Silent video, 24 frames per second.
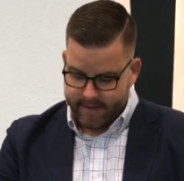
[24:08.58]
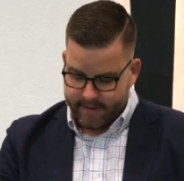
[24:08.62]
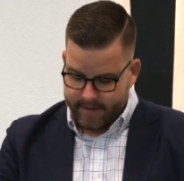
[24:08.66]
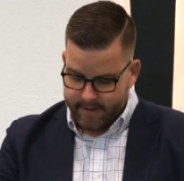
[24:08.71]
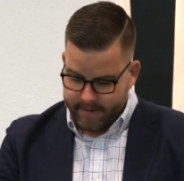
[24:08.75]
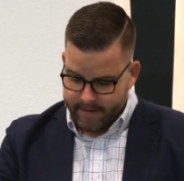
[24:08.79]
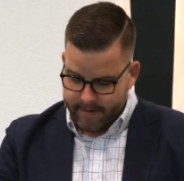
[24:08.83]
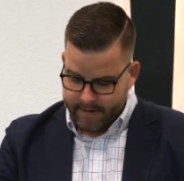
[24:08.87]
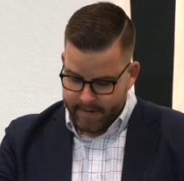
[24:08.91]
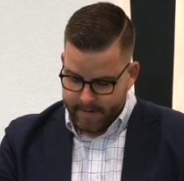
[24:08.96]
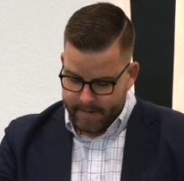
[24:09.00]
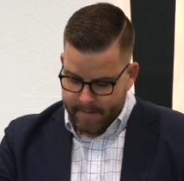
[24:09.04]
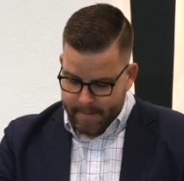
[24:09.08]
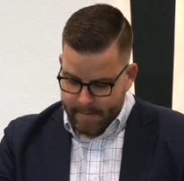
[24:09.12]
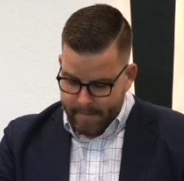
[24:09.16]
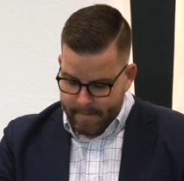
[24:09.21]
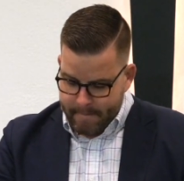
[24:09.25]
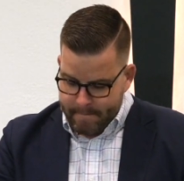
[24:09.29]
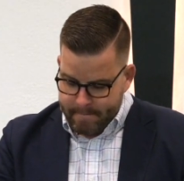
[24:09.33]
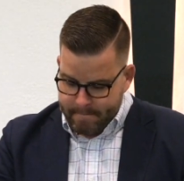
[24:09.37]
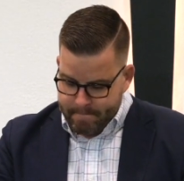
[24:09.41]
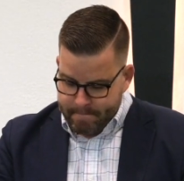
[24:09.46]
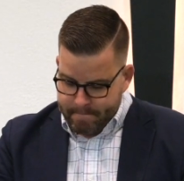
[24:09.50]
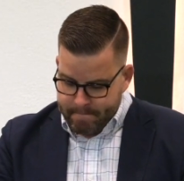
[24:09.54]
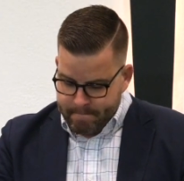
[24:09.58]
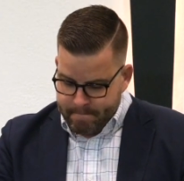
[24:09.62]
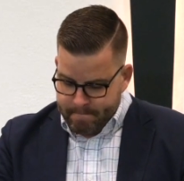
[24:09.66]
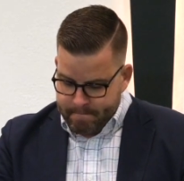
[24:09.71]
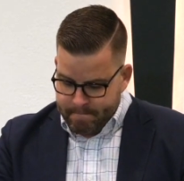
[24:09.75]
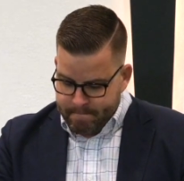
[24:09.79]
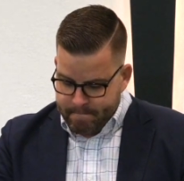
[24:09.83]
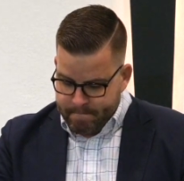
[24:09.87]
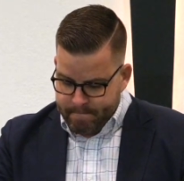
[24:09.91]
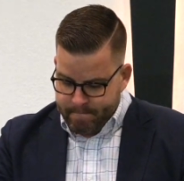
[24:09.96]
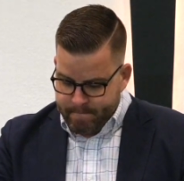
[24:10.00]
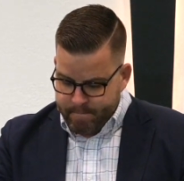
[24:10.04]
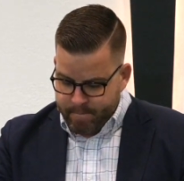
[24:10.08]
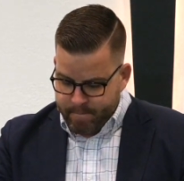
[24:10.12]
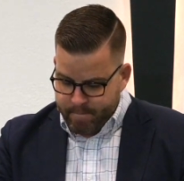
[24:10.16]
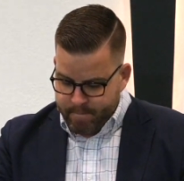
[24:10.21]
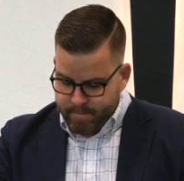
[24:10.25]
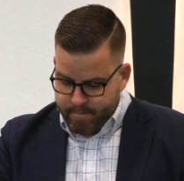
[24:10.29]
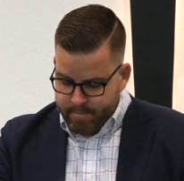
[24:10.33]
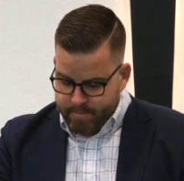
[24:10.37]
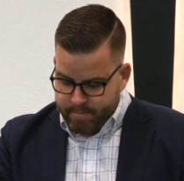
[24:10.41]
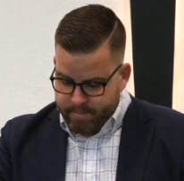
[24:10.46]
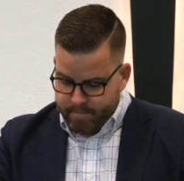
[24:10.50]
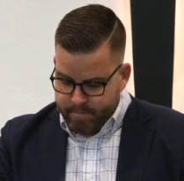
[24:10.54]

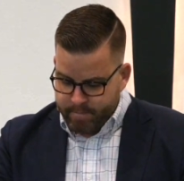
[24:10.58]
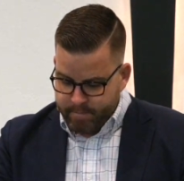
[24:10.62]
Nobody speaks.